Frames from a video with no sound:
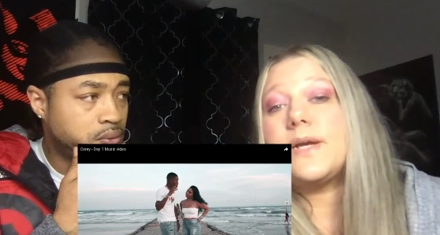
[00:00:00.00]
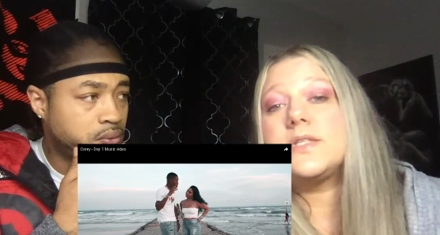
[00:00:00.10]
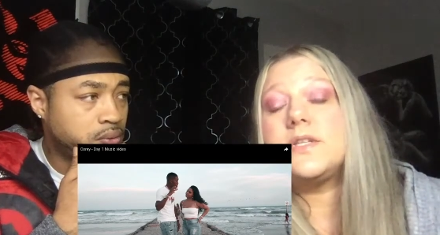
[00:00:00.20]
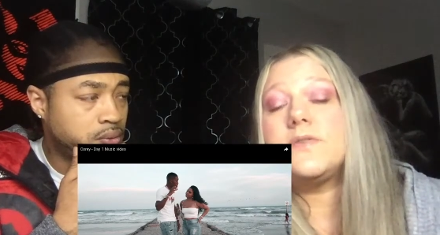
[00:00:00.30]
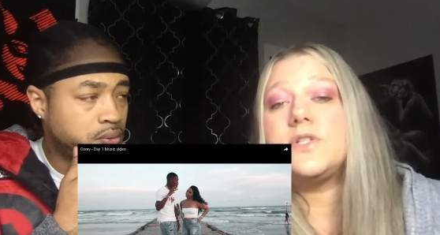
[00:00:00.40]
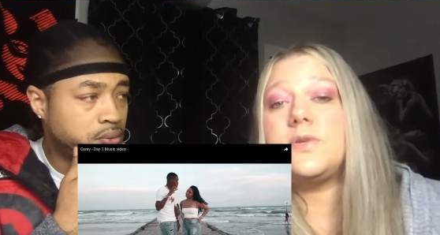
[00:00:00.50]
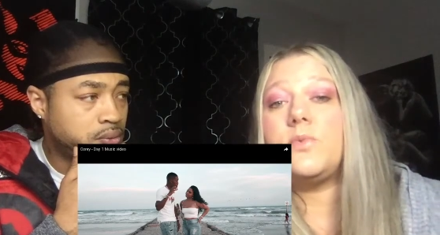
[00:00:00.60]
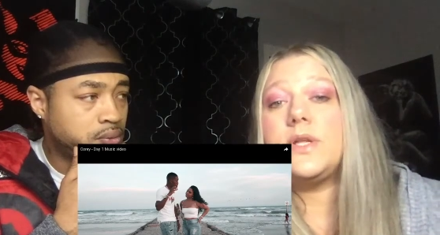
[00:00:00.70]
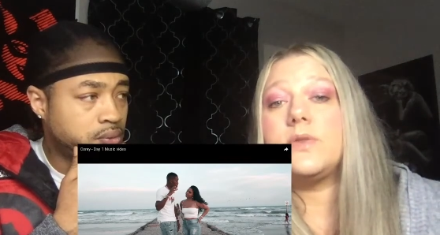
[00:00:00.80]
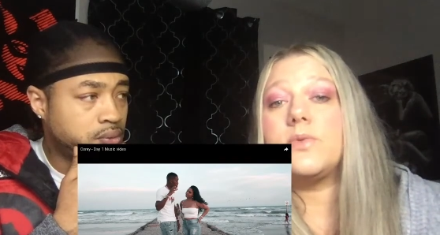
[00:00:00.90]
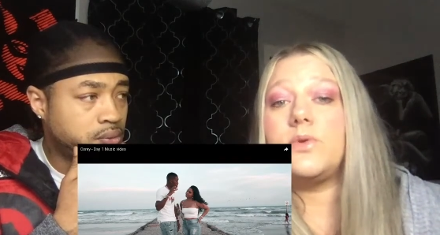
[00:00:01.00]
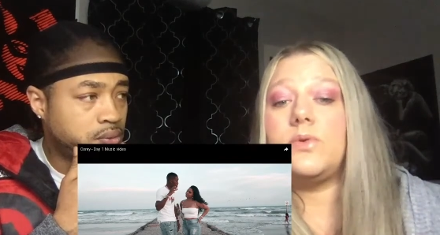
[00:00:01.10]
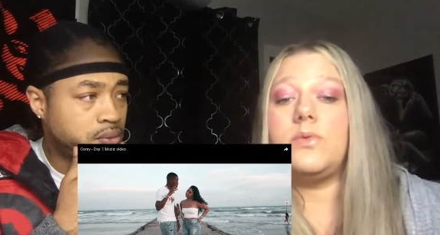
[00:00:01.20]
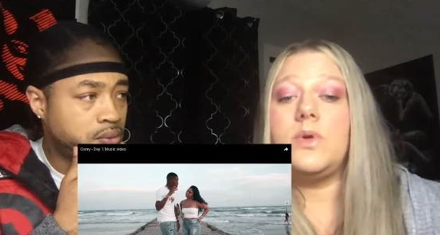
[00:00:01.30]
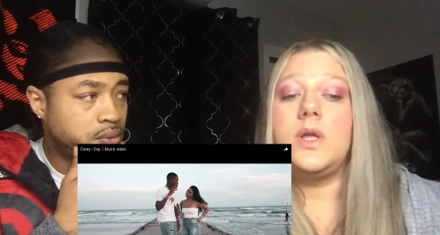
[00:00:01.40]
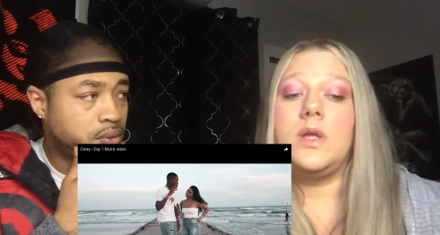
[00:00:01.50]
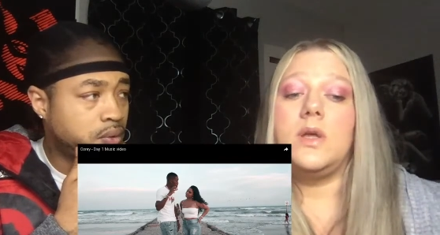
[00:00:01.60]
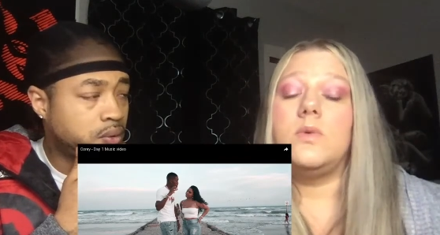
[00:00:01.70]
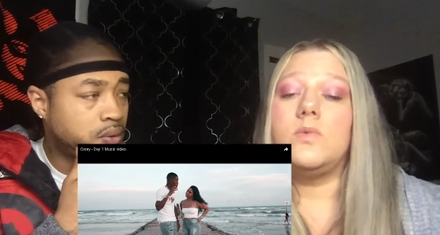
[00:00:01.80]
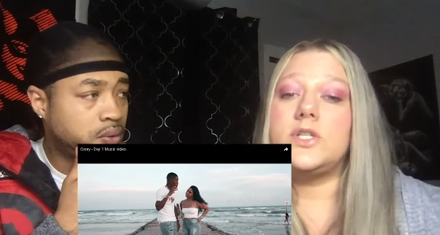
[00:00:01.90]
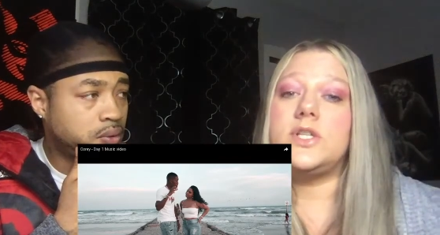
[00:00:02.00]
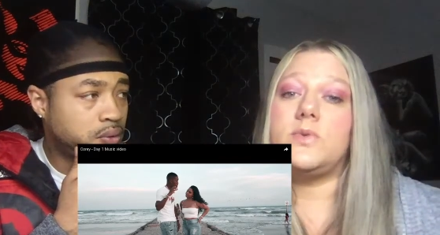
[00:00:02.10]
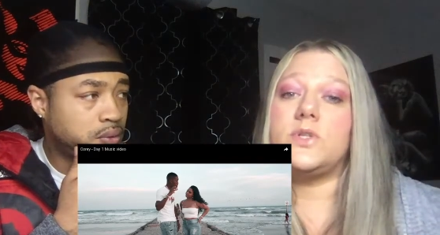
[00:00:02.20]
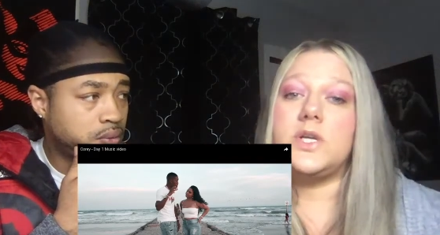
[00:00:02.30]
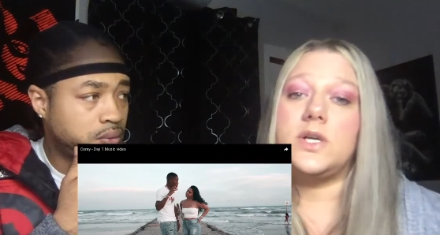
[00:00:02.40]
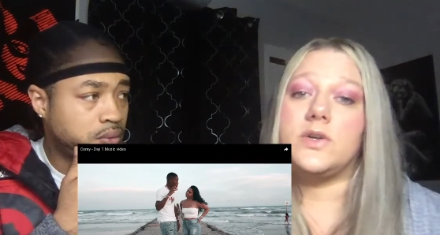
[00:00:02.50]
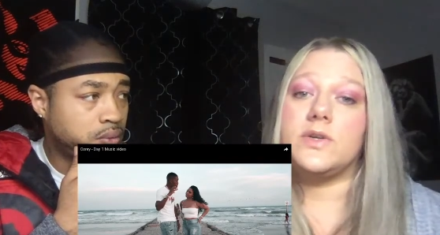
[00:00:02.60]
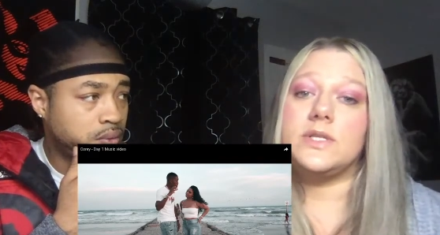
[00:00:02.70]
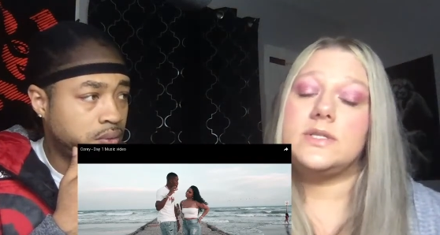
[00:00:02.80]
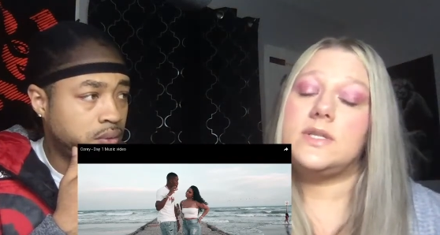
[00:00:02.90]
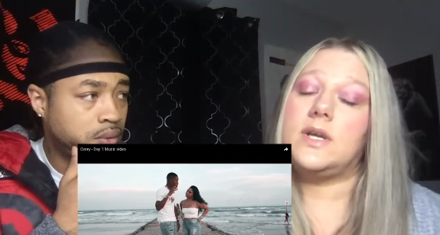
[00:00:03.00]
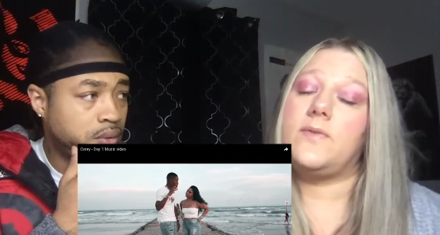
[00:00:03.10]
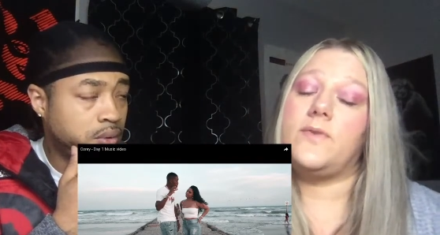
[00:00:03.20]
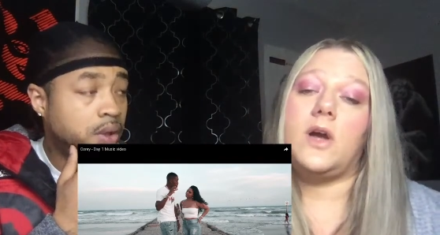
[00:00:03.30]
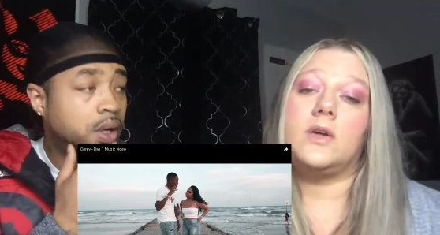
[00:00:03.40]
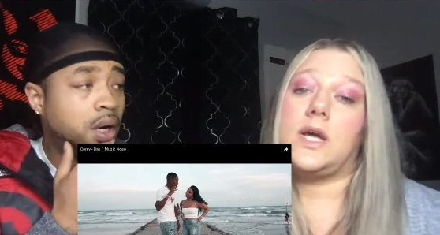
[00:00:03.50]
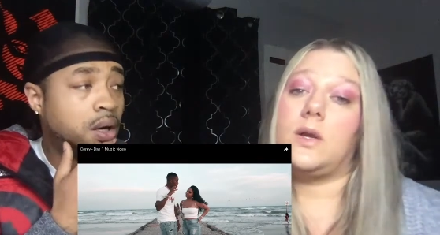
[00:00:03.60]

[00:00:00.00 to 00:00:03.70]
Speaker 1: stuff she went through when she was younger and stuff. Y'all gotta oh,